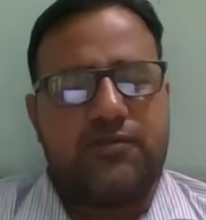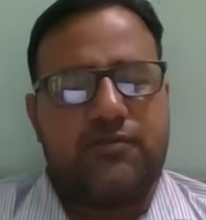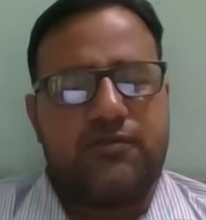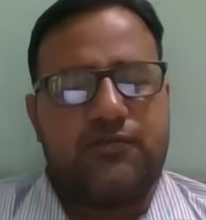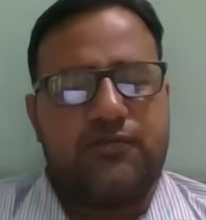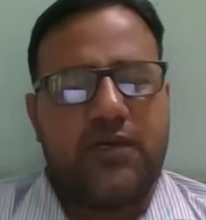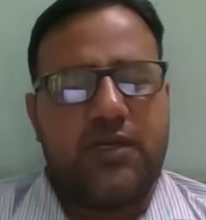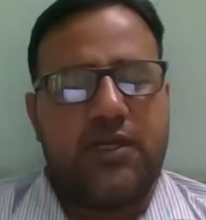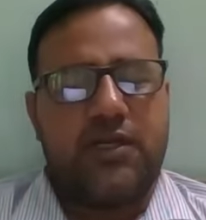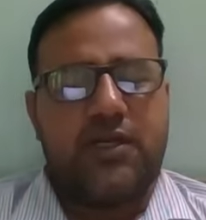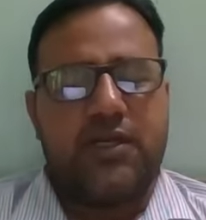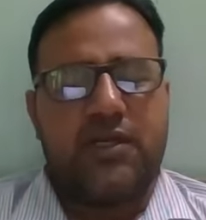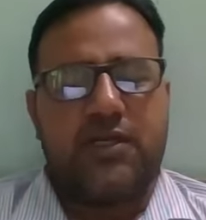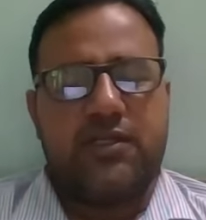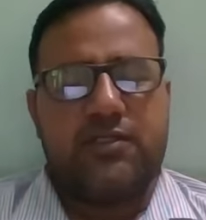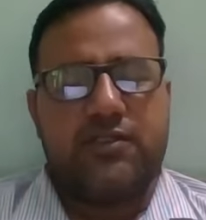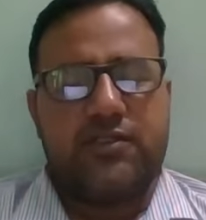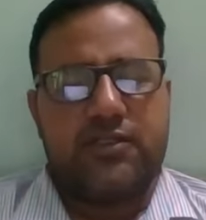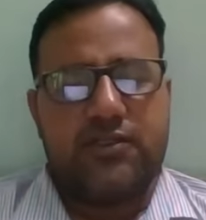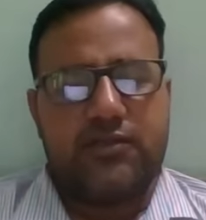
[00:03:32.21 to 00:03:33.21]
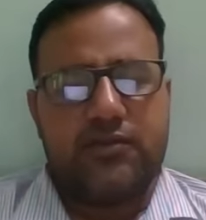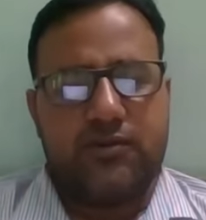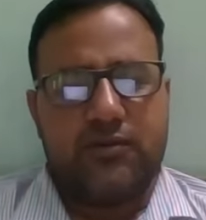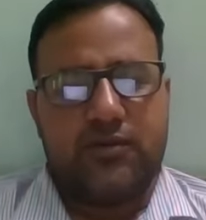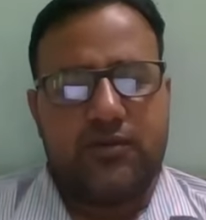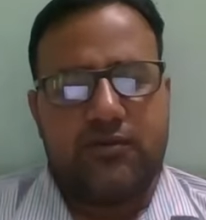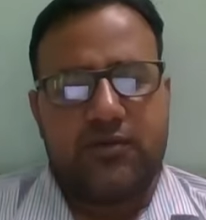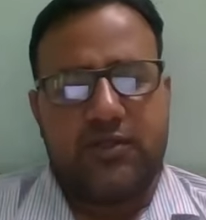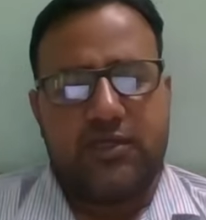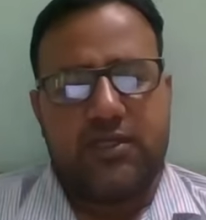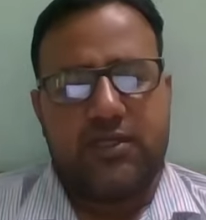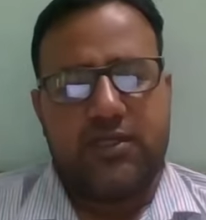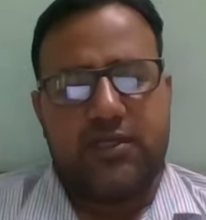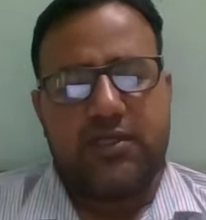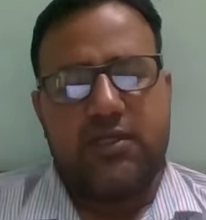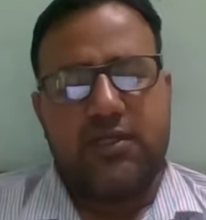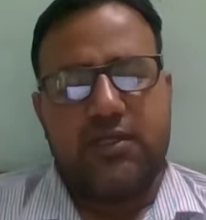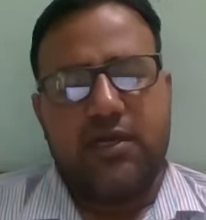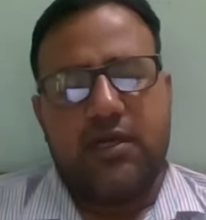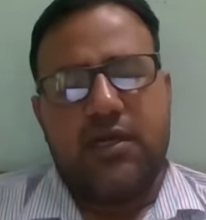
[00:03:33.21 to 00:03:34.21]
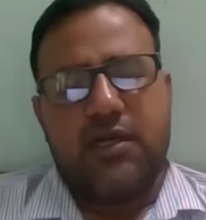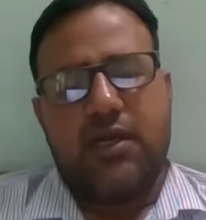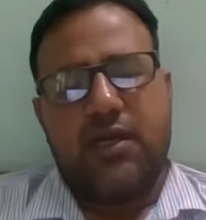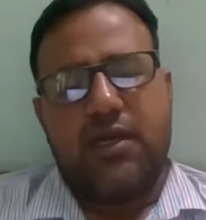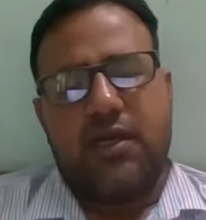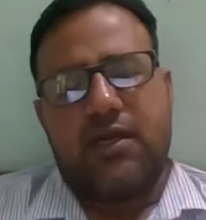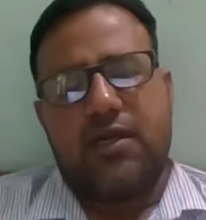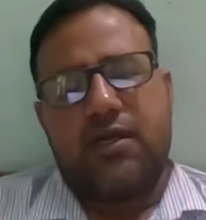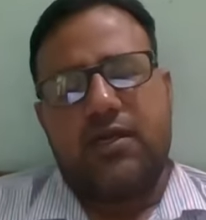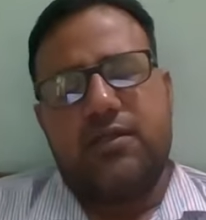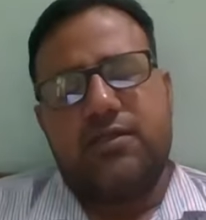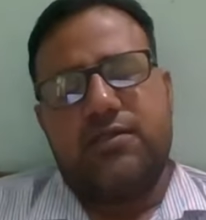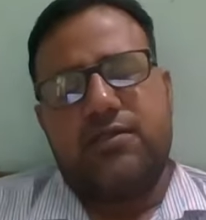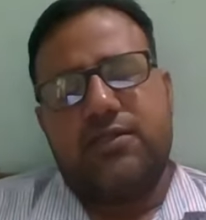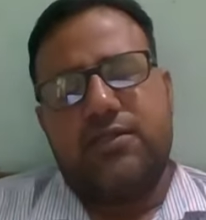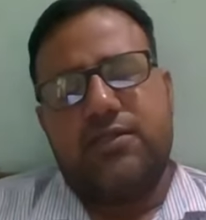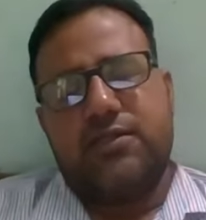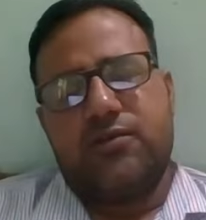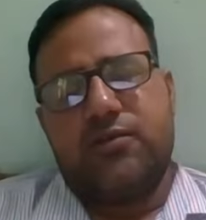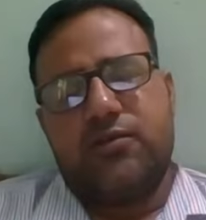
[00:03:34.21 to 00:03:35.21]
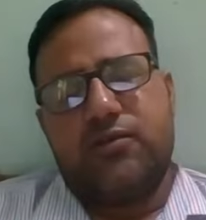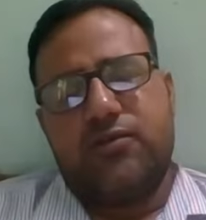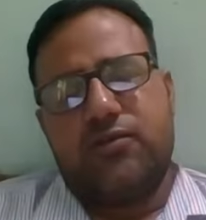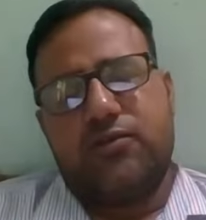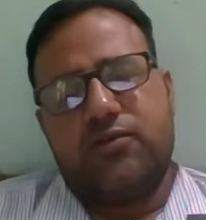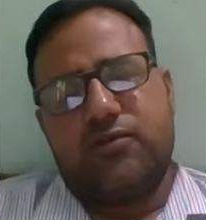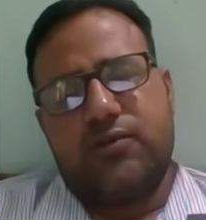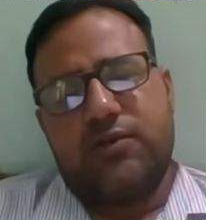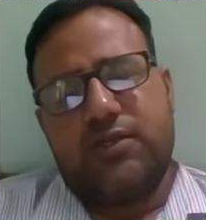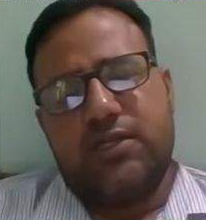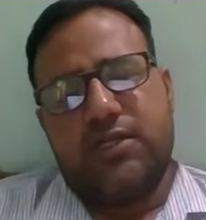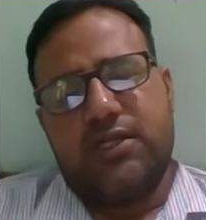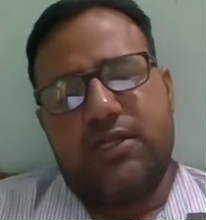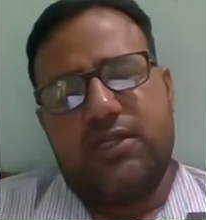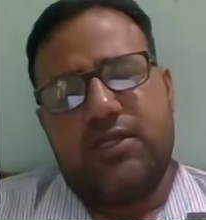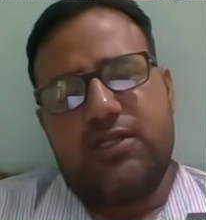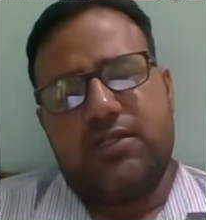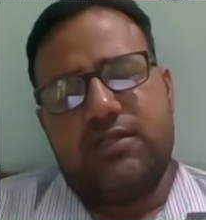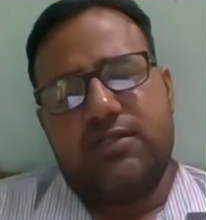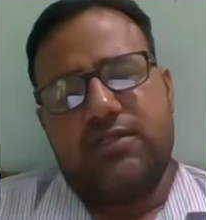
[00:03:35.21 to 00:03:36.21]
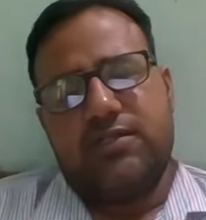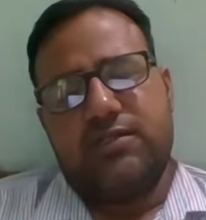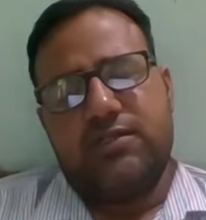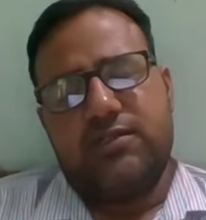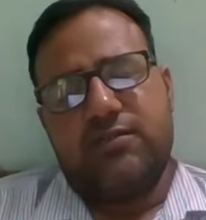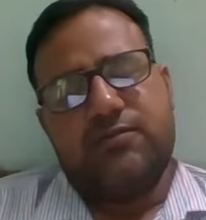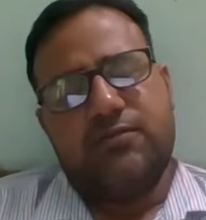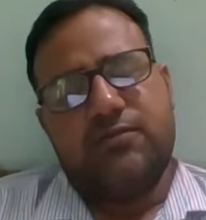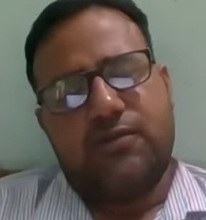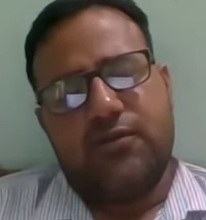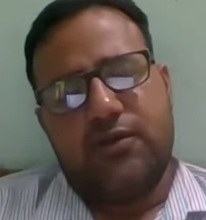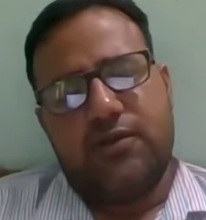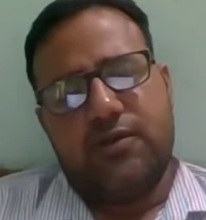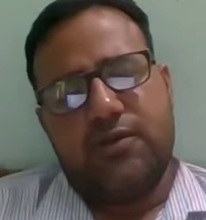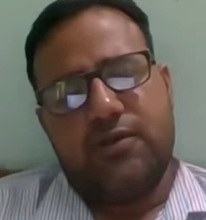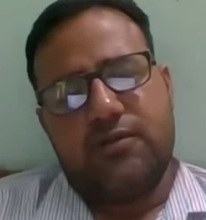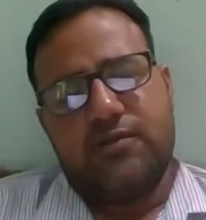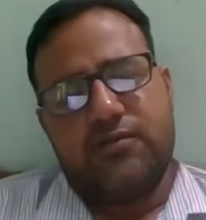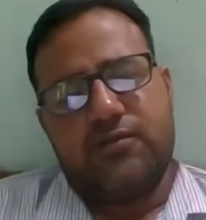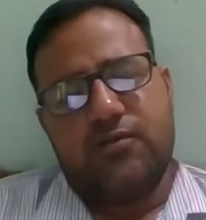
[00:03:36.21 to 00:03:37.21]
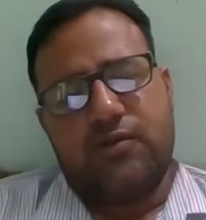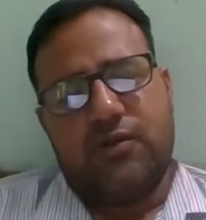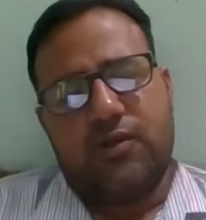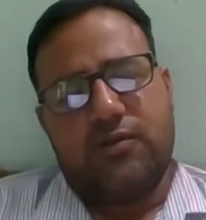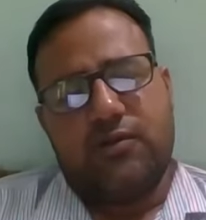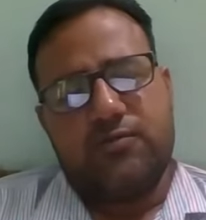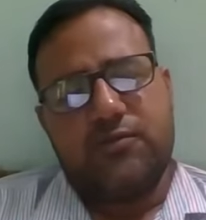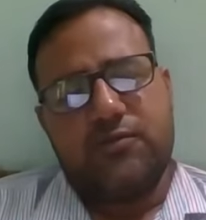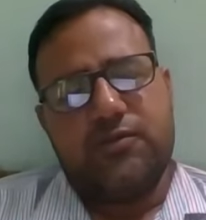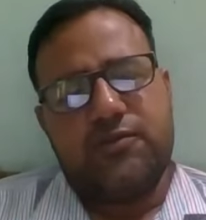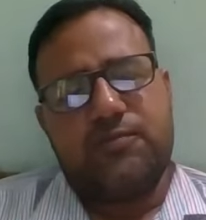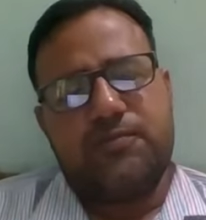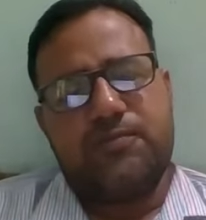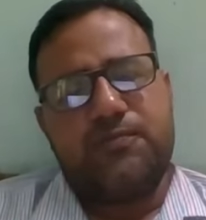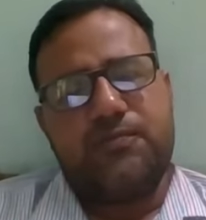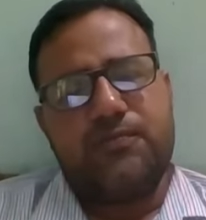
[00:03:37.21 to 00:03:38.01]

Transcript: while SCO 20 and SCO 28 is for the sorghums.